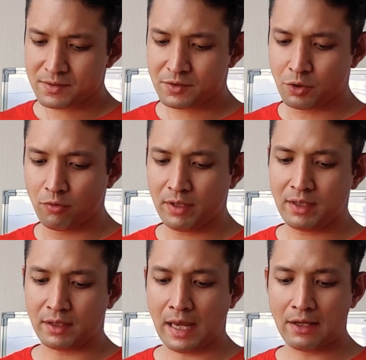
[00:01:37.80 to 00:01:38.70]
During
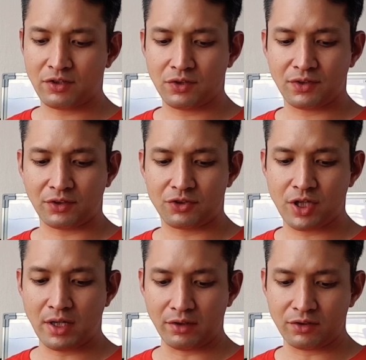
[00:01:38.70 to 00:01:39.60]
the gaseous
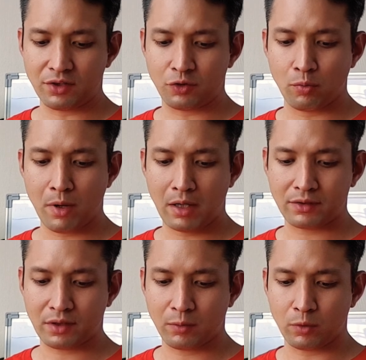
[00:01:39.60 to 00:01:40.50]
exchange, the
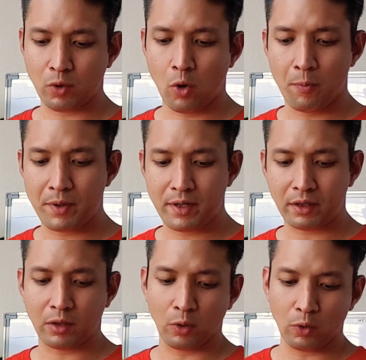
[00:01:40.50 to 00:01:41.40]
stomata would open
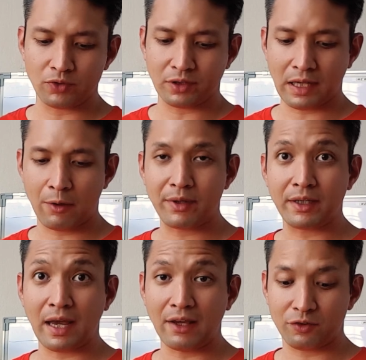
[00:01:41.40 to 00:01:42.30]
and close, allowing
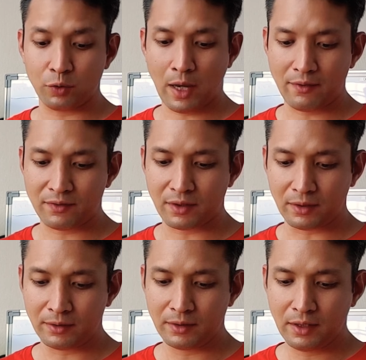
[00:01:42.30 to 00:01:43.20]
gas to enter
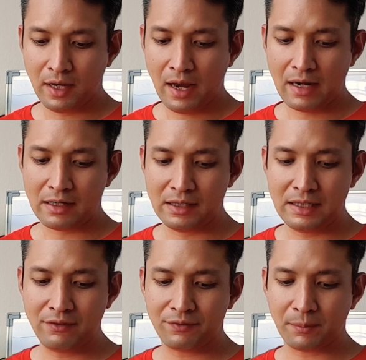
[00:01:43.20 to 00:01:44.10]
and
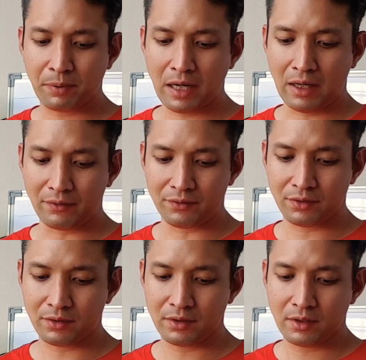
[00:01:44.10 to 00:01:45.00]
leave the plant.
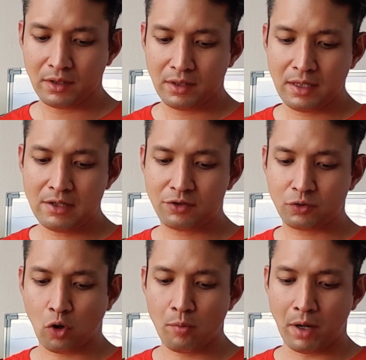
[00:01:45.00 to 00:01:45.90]
Each
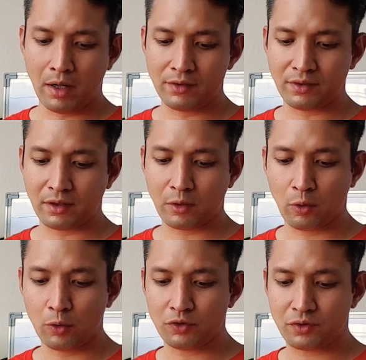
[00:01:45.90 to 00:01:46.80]
stoma is
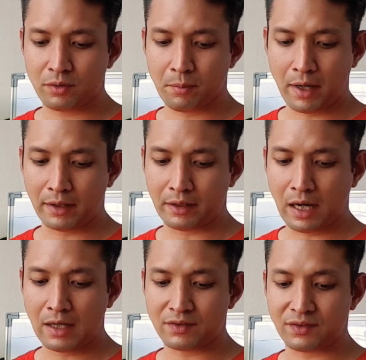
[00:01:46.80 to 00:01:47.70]
enclosed by
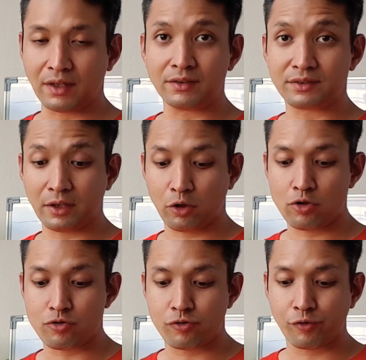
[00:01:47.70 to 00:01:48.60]
guard cells that
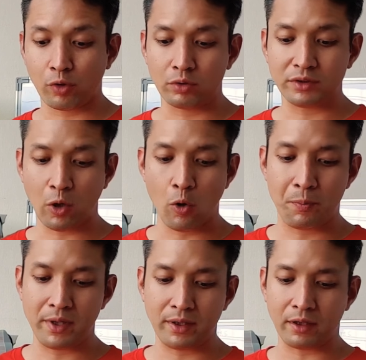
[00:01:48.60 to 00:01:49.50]
control the
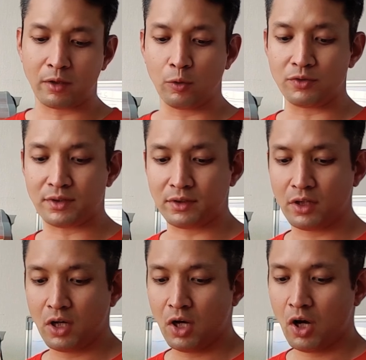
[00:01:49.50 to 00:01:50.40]
opening and closing
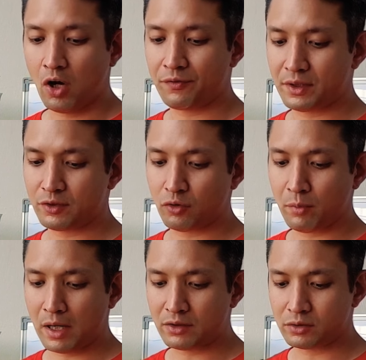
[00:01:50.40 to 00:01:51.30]
of the
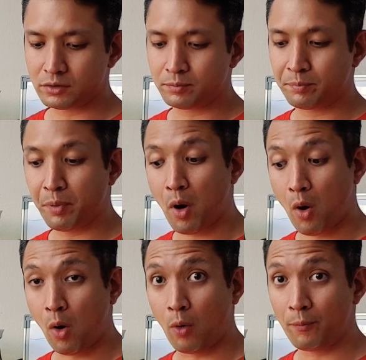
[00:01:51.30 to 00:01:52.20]
stomatal
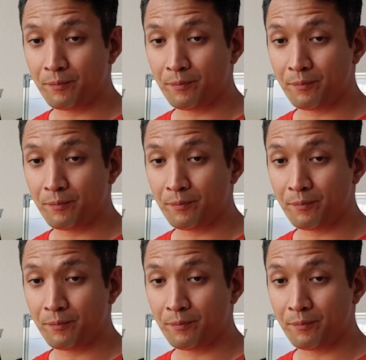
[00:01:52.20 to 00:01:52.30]
pore.